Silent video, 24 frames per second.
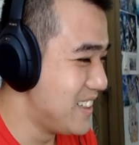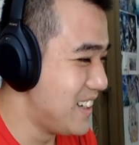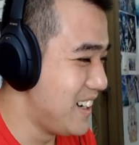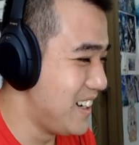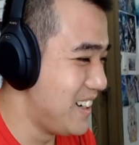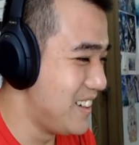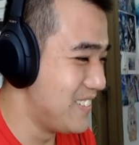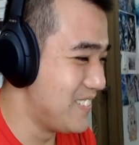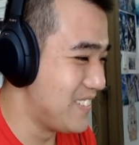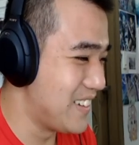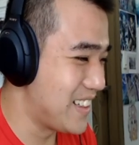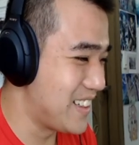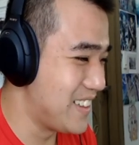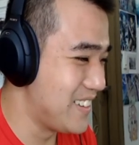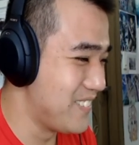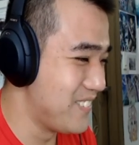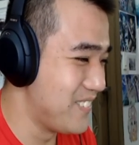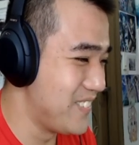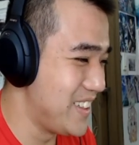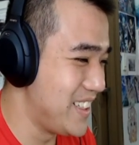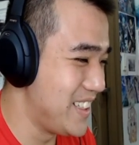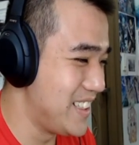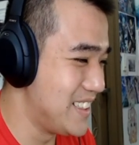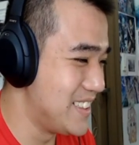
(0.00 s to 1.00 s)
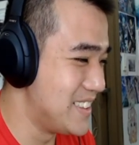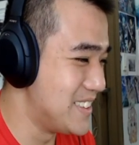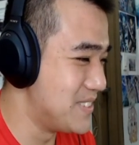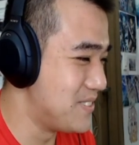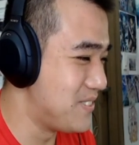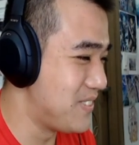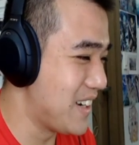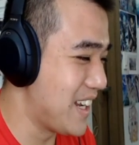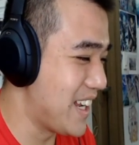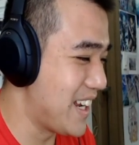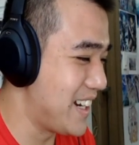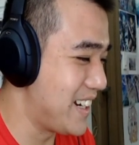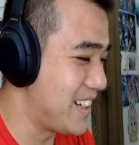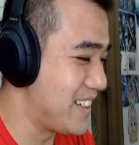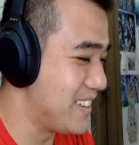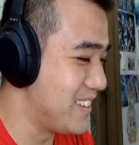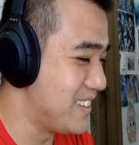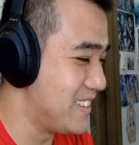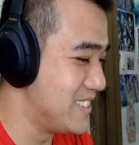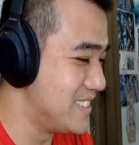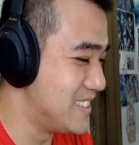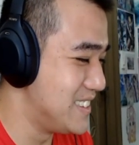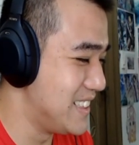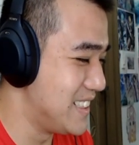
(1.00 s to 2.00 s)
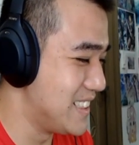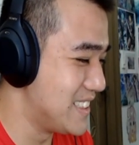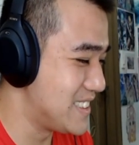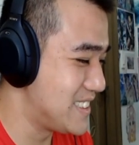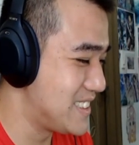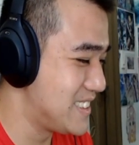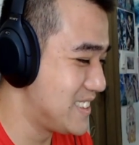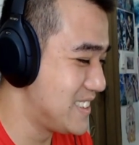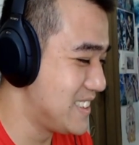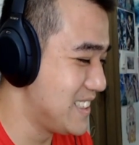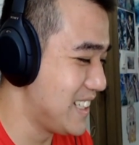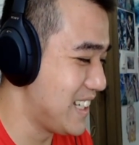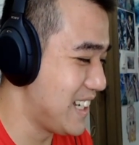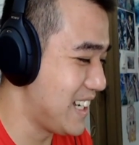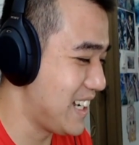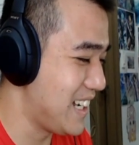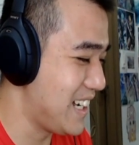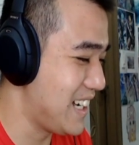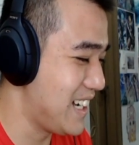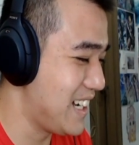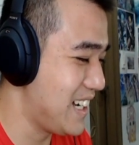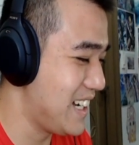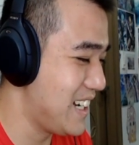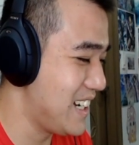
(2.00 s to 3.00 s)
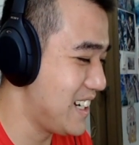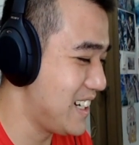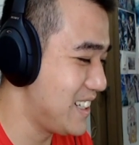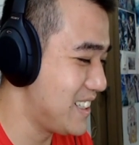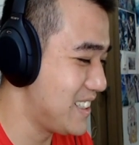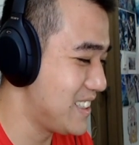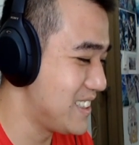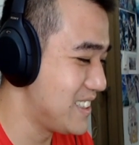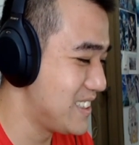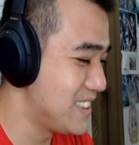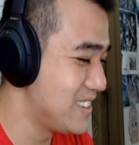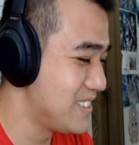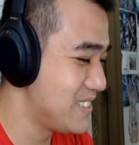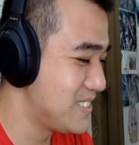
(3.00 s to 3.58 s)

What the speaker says: Oh my god, Wein is planning all this. Ha ha ha.